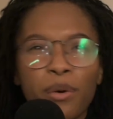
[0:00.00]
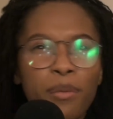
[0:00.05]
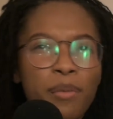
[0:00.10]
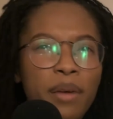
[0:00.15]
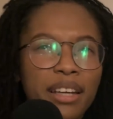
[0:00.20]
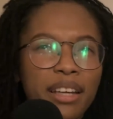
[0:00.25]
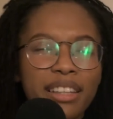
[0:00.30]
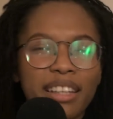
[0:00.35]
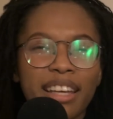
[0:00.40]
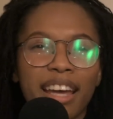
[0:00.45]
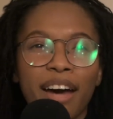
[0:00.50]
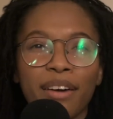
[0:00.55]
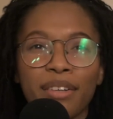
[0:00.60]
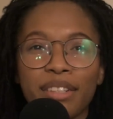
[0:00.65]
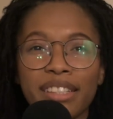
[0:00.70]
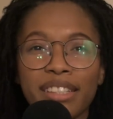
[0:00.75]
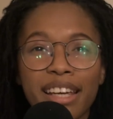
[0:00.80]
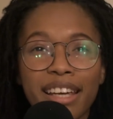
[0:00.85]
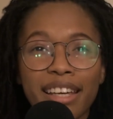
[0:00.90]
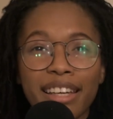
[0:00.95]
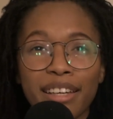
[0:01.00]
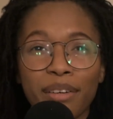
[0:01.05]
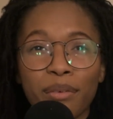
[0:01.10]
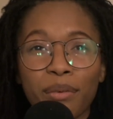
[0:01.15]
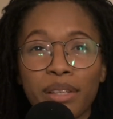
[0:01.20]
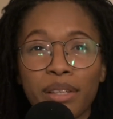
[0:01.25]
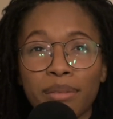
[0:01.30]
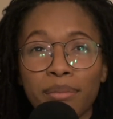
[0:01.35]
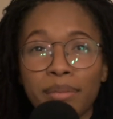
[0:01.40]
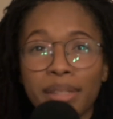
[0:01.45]
badly how to take it
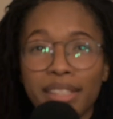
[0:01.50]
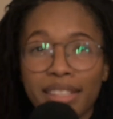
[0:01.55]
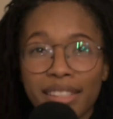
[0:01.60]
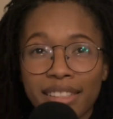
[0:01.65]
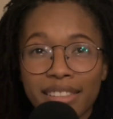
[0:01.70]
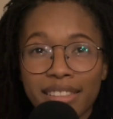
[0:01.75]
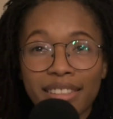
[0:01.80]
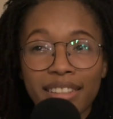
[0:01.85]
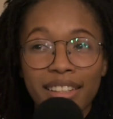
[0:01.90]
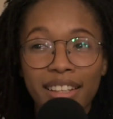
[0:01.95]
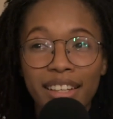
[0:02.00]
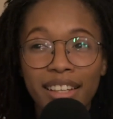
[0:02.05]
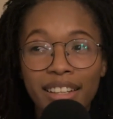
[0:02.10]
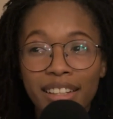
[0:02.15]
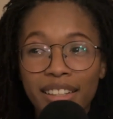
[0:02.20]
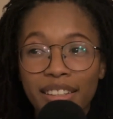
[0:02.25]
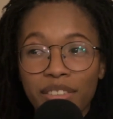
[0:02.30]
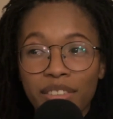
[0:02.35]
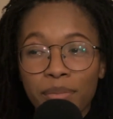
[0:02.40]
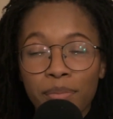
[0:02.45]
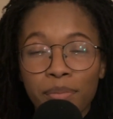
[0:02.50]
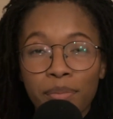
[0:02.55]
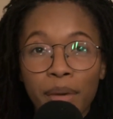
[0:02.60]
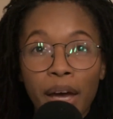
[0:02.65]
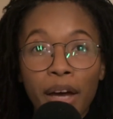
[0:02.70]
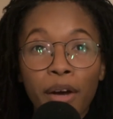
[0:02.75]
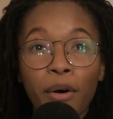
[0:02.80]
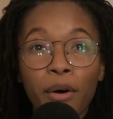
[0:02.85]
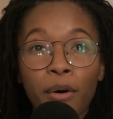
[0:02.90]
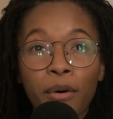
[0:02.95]
with me to
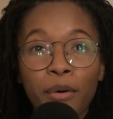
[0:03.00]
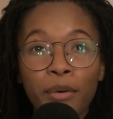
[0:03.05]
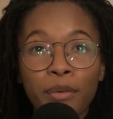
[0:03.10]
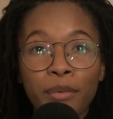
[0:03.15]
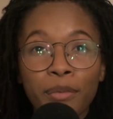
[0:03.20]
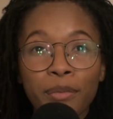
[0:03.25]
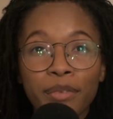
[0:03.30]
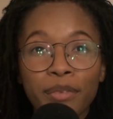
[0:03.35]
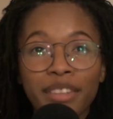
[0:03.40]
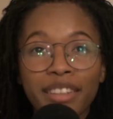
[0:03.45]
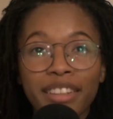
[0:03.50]
back home.